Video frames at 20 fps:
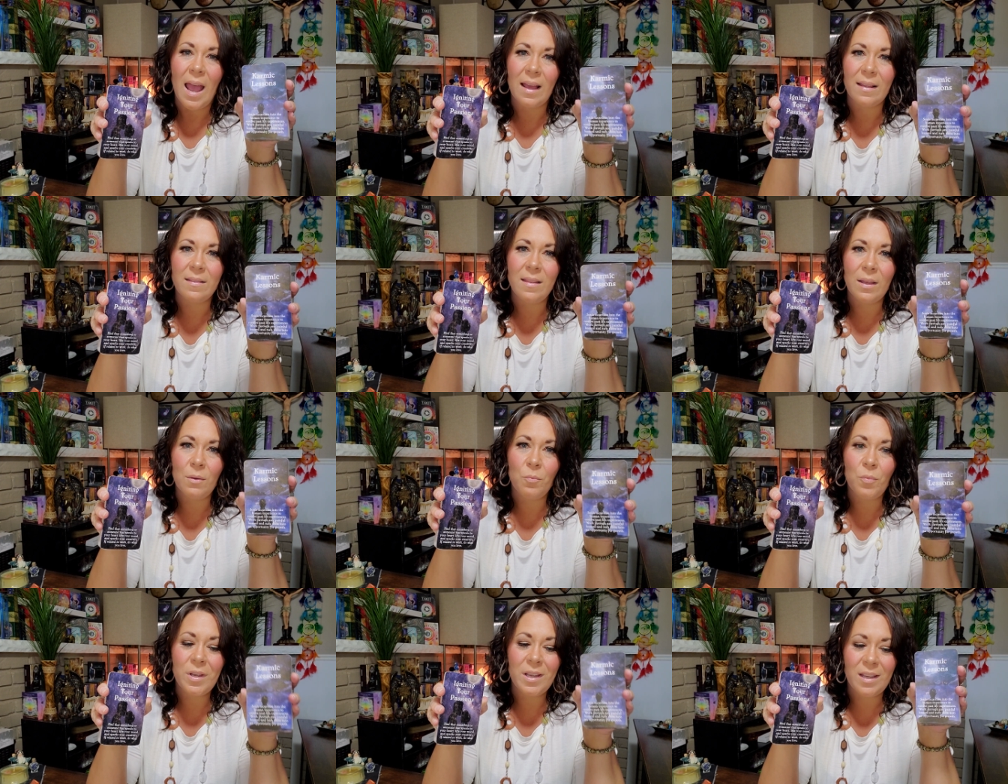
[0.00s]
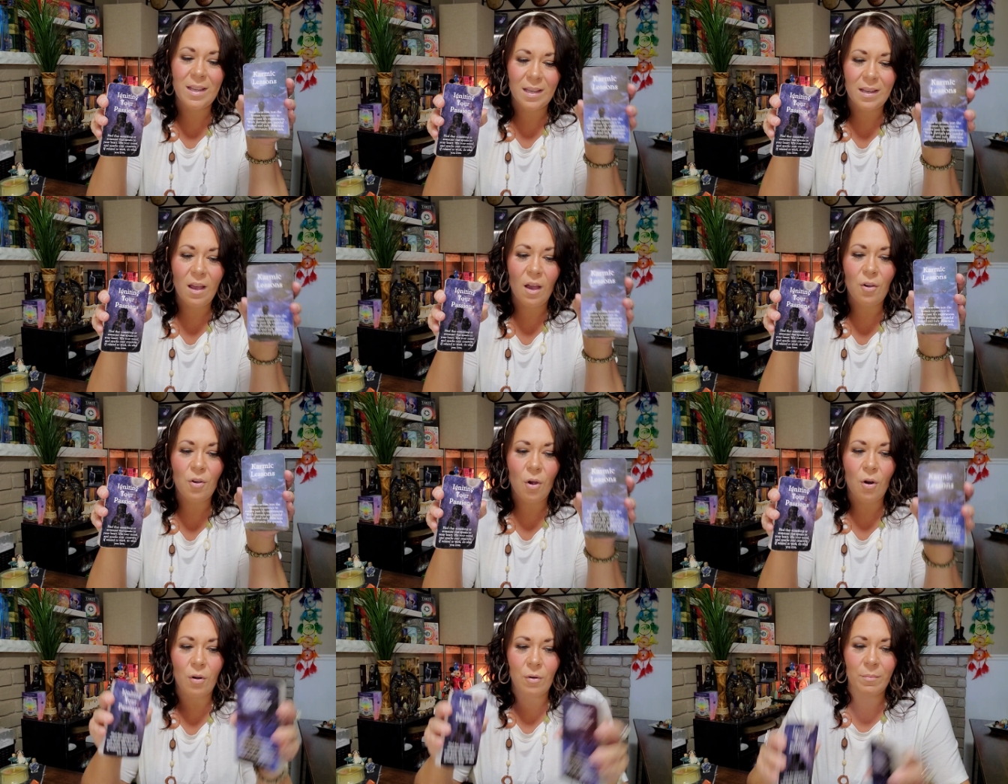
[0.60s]
and then we get a
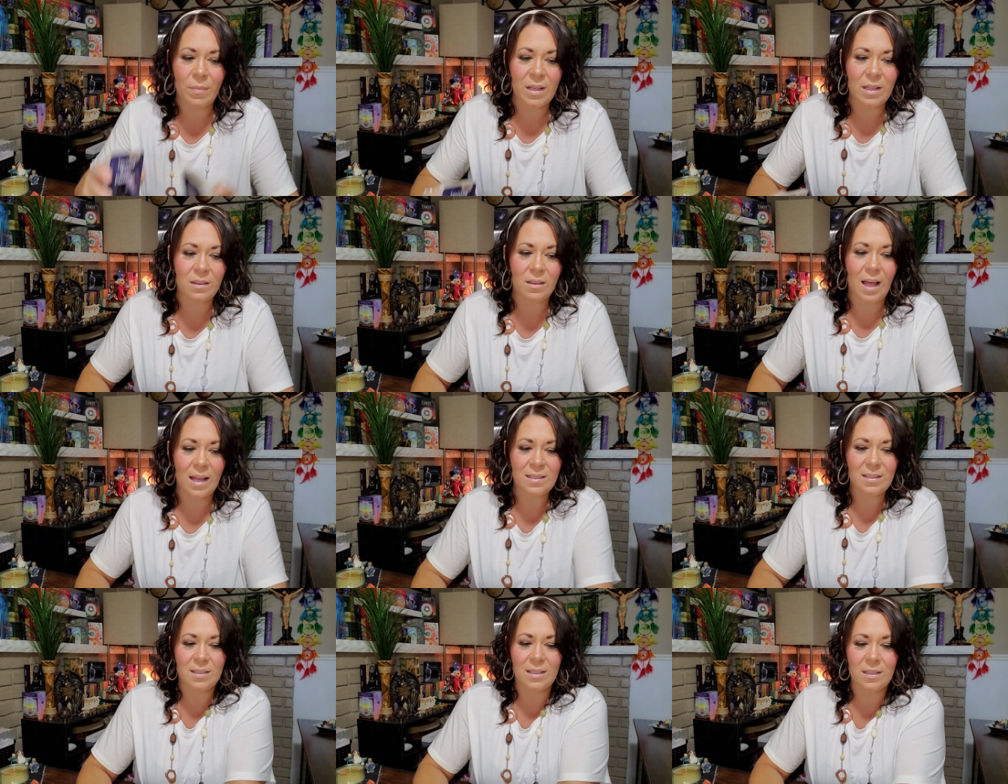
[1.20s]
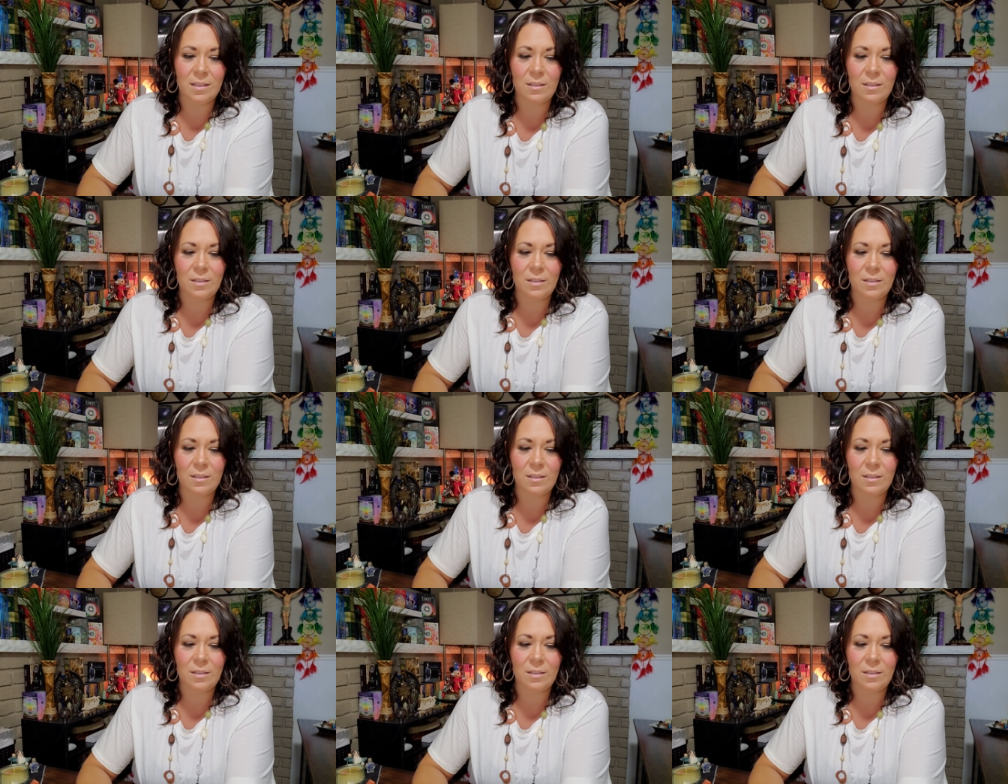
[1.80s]
karmic lesson.